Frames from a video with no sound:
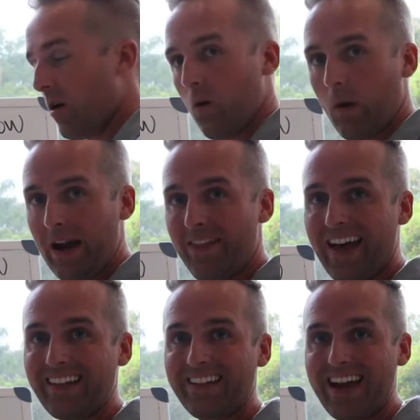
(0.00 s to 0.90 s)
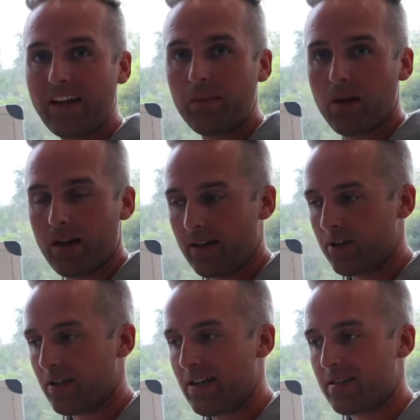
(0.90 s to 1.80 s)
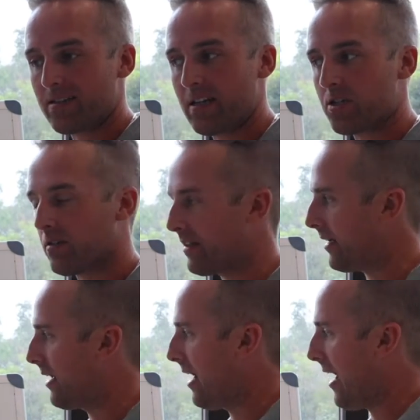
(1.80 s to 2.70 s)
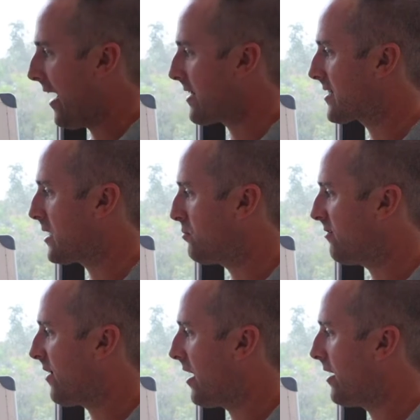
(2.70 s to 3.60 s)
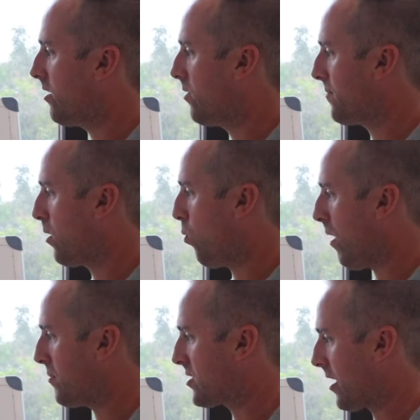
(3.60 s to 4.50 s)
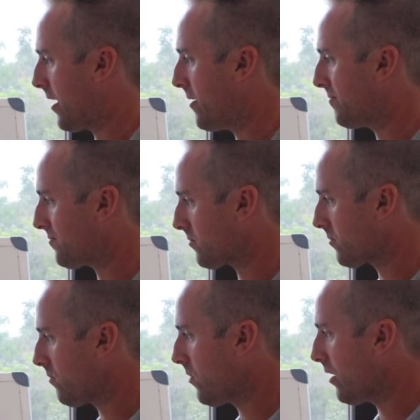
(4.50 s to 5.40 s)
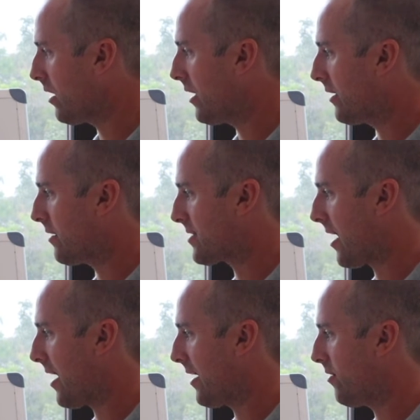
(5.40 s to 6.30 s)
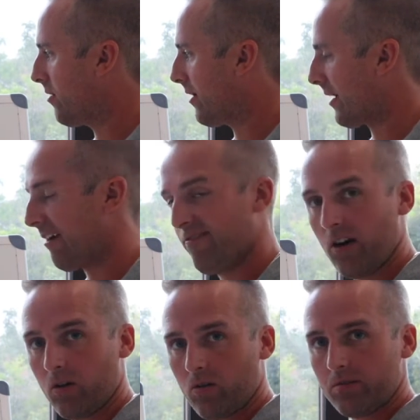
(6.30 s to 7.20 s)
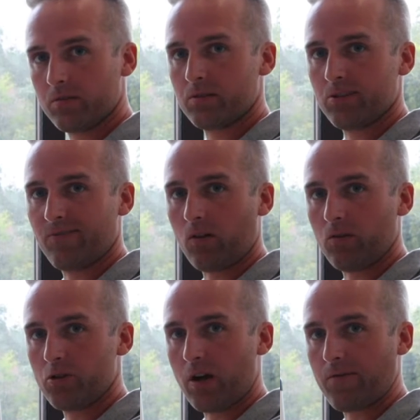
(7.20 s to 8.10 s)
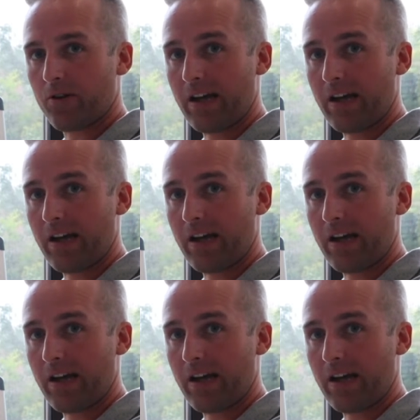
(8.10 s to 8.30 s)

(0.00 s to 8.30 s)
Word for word: right? That landing page is essentially a simplified website designed like a funnel to funnel the driver